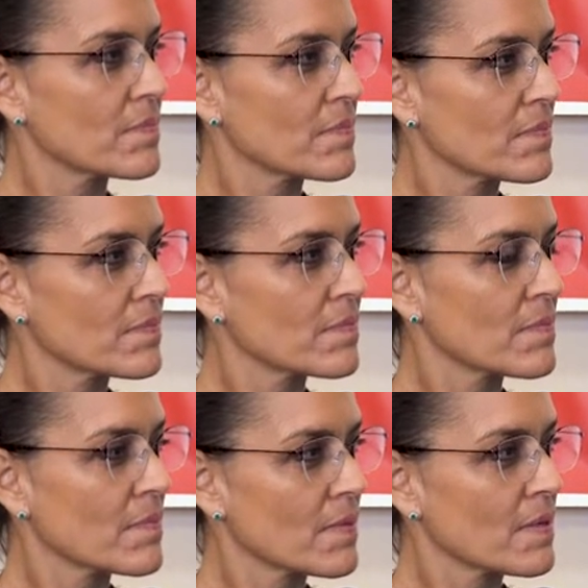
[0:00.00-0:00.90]

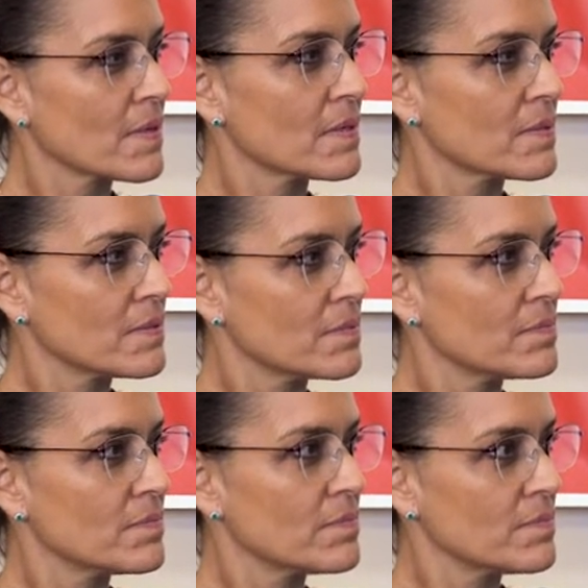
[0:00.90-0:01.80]

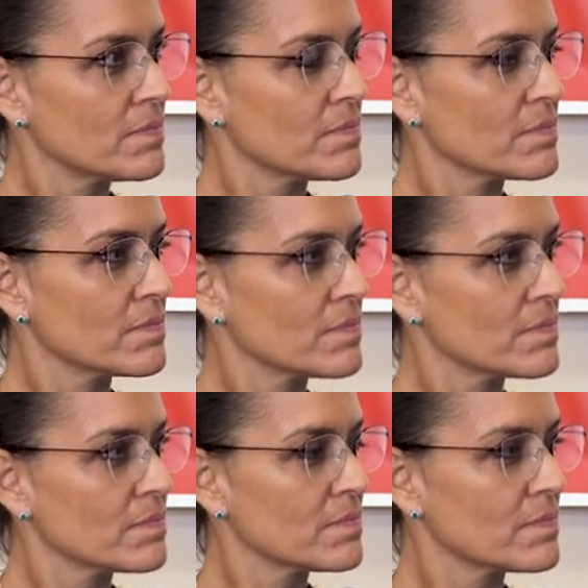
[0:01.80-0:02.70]

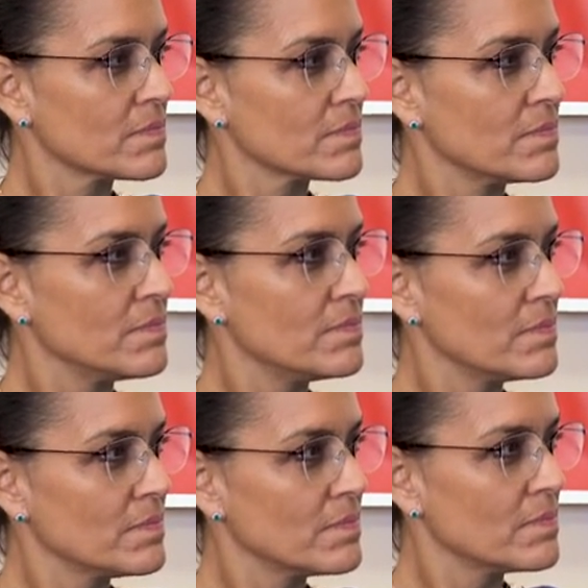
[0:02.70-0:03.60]

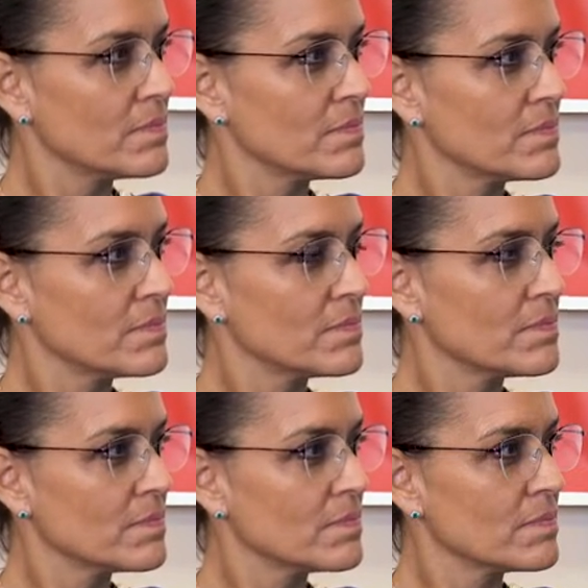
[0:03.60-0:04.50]

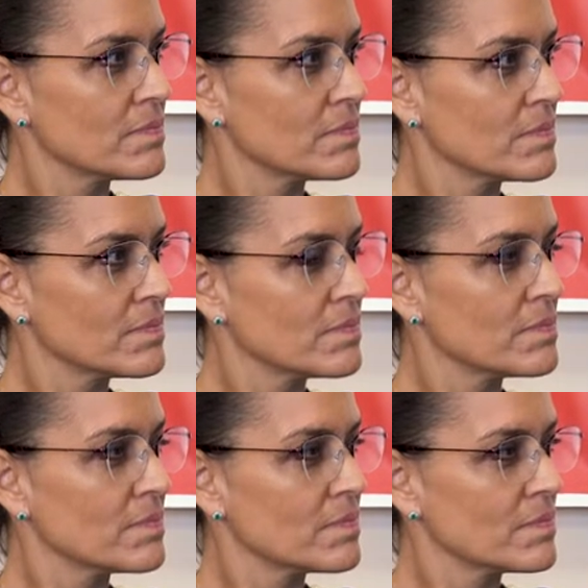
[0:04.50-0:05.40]

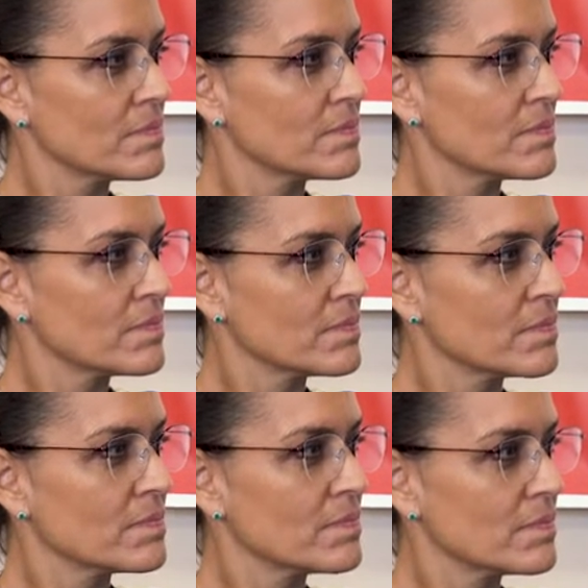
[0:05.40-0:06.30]

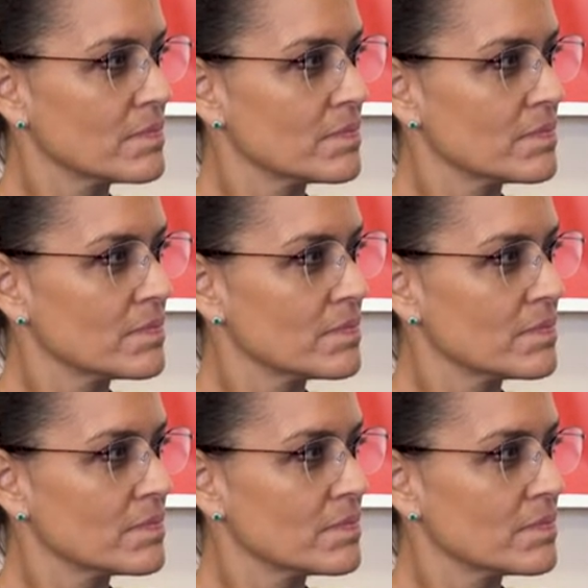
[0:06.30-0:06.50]
[no speech]